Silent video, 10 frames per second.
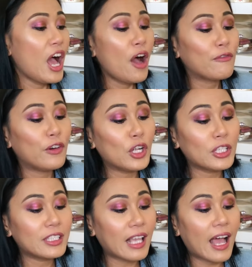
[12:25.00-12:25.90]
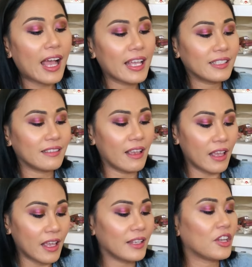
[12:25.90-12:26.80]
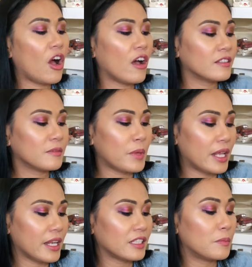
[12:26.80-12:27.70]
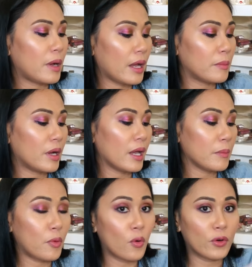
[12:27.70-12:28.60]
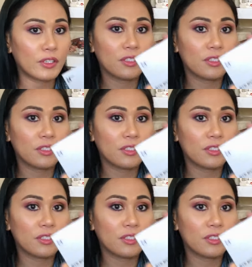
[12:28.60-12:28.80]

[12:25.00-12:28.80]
Full size It Cosmetics Bye Bye Pores